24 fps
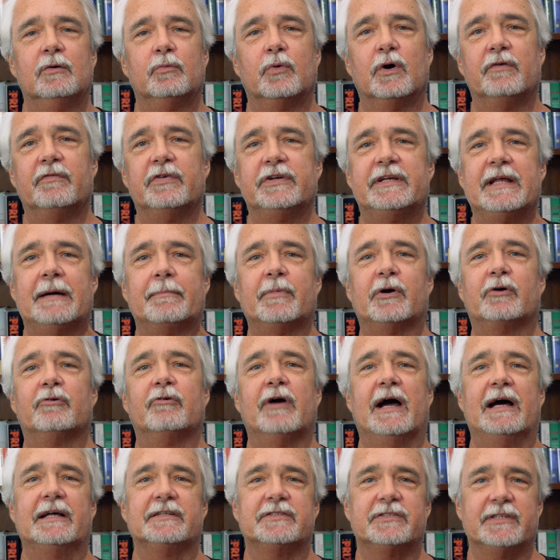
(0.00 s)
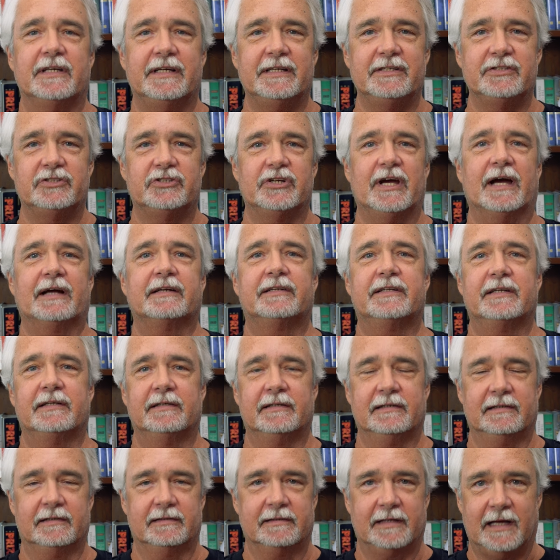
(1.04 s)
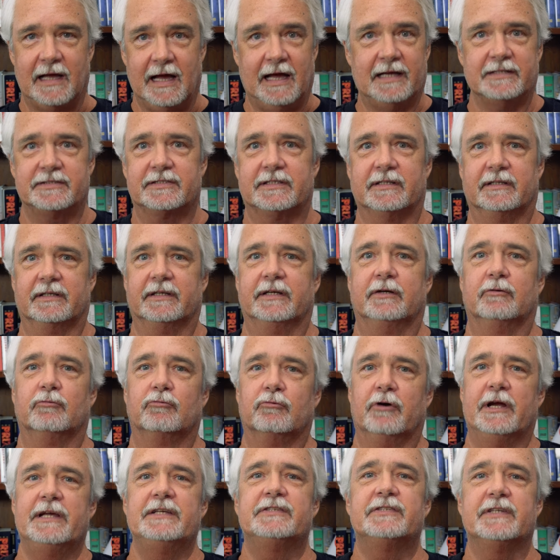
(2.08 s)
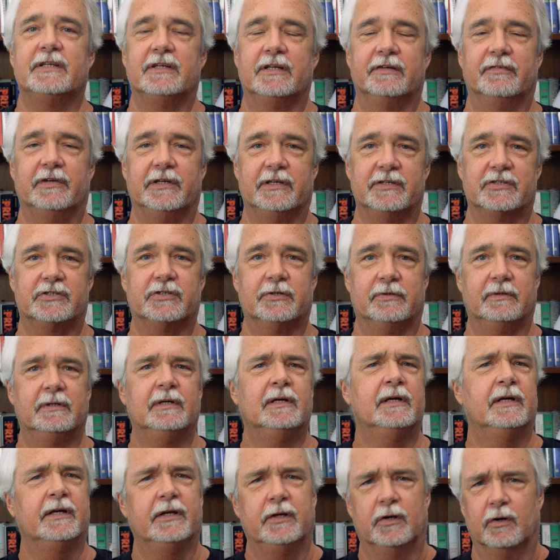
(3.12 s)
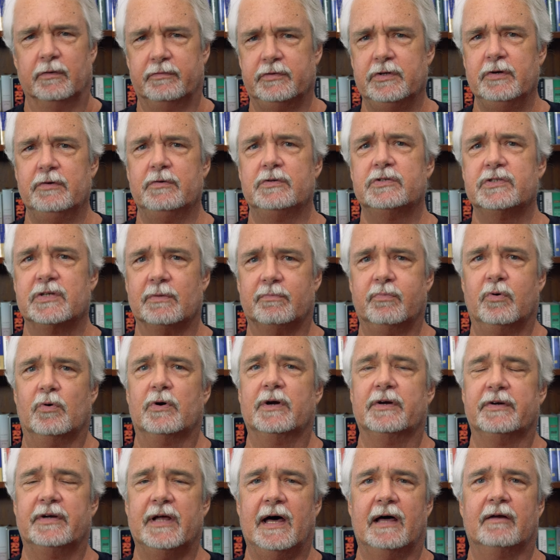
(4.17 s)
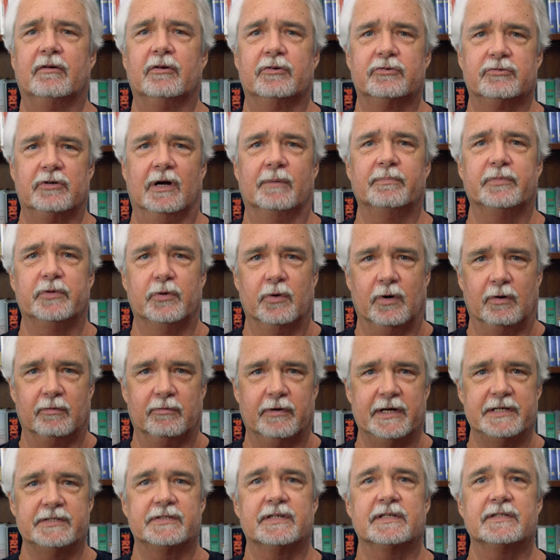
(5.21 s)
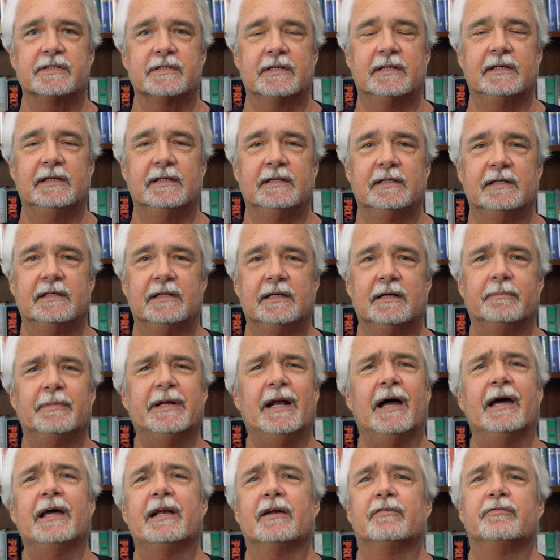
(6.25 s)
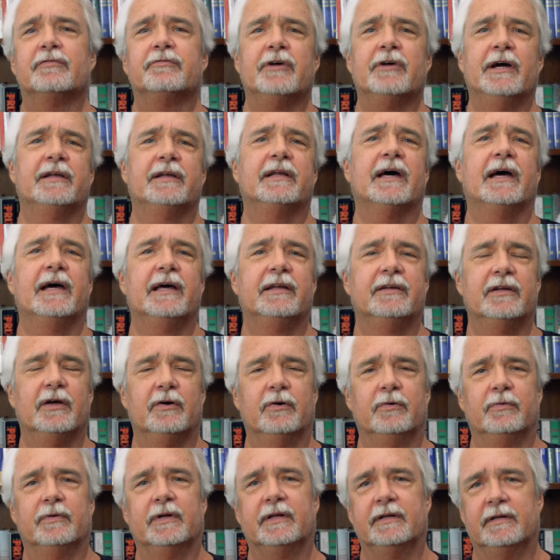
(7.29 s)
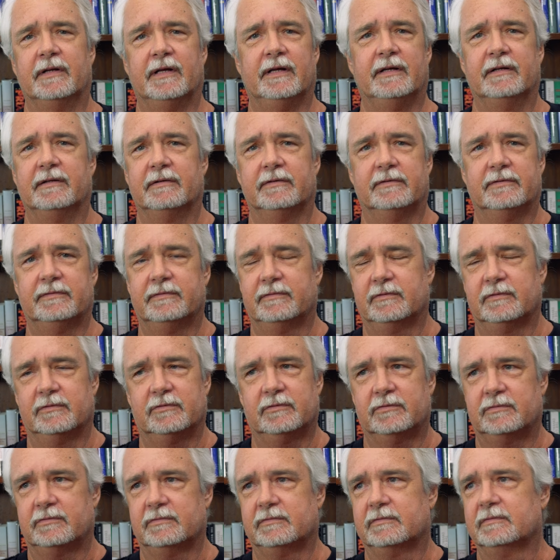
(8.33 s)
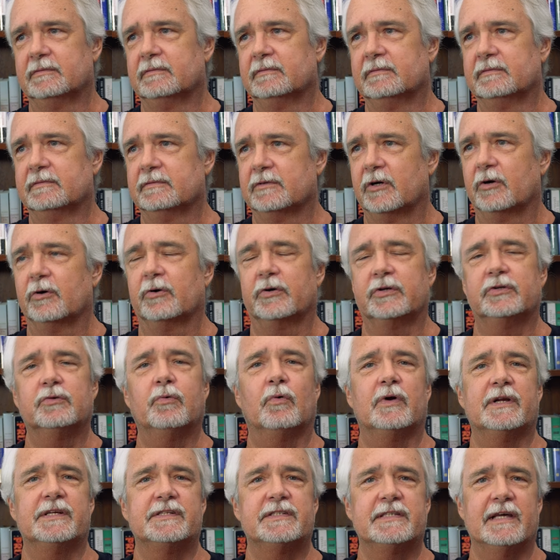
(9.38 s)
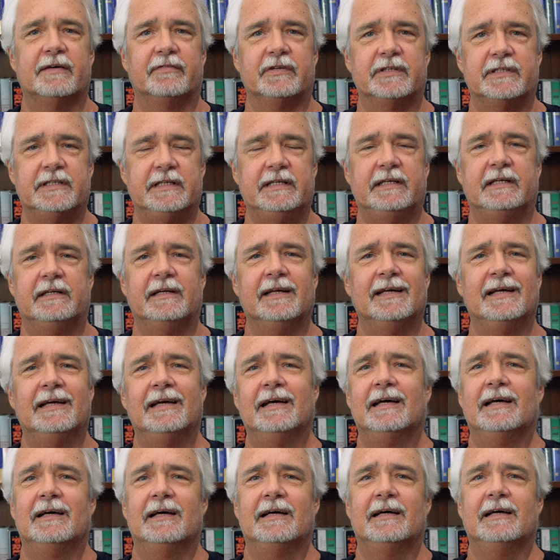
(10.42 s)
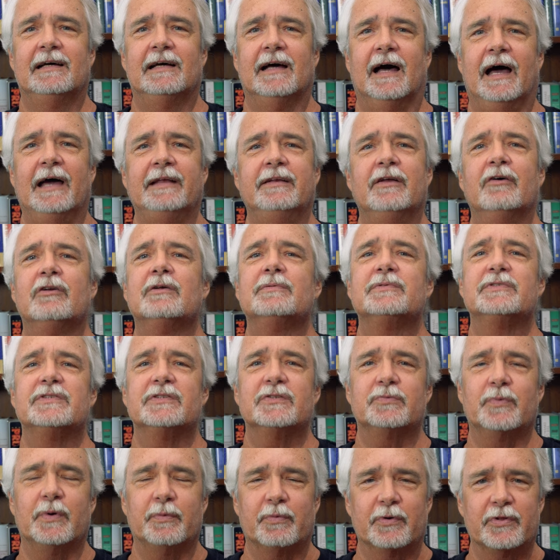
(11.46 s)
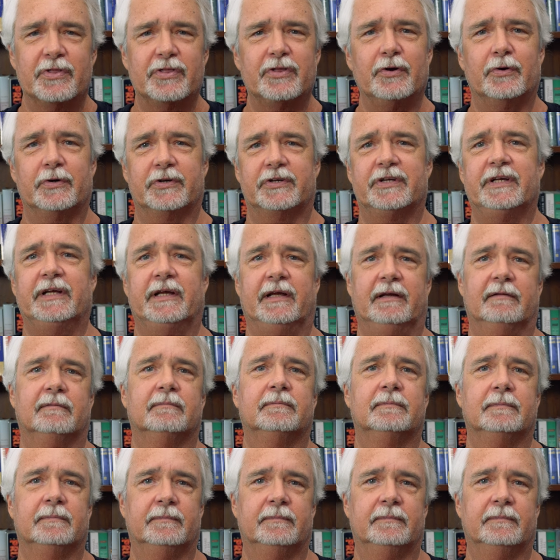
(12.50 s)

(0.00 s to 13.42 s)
where the Democrats inject constantly race into the issue, you know, if you support Donald Trump, you're a racist. I mean, I had a friend I had known in, in early 2017. I had known him since we were 13.